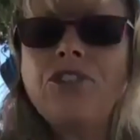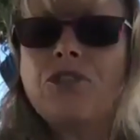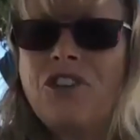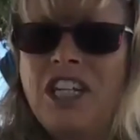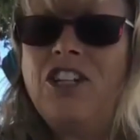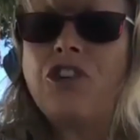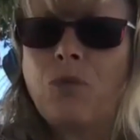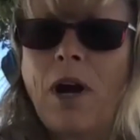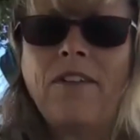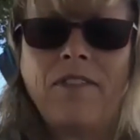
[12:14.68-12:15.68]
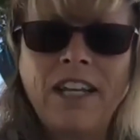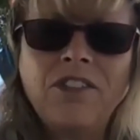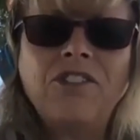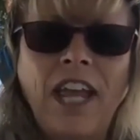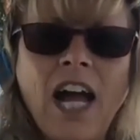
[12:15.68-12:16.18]
need to write
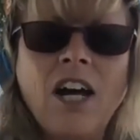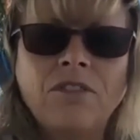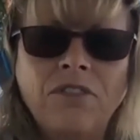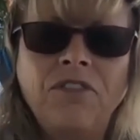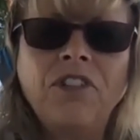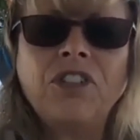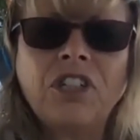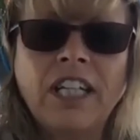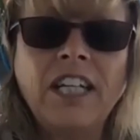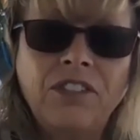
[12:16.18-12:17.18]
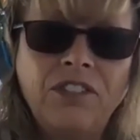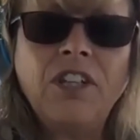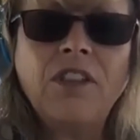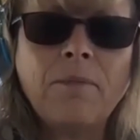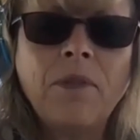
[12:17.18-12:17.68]
things down physically and see
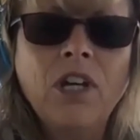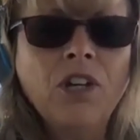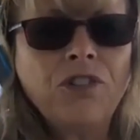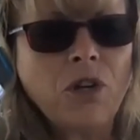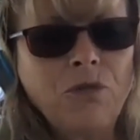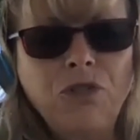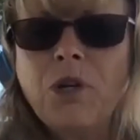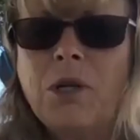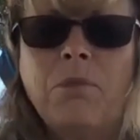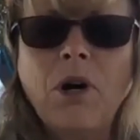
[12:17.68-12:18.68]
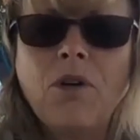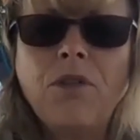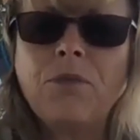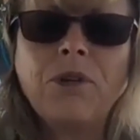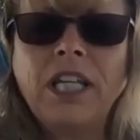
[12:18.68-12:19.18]
them. So doing
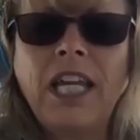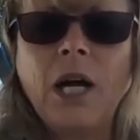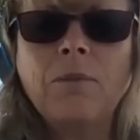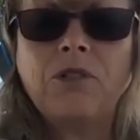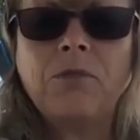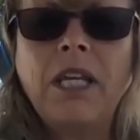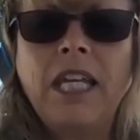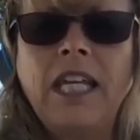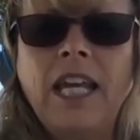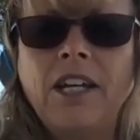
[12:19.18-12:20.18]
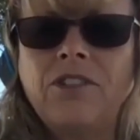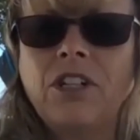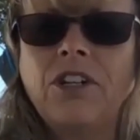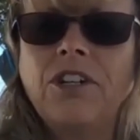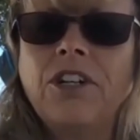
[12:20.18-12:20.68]
both really helps me as a
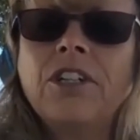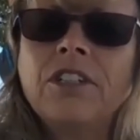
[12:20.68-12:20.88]
learner.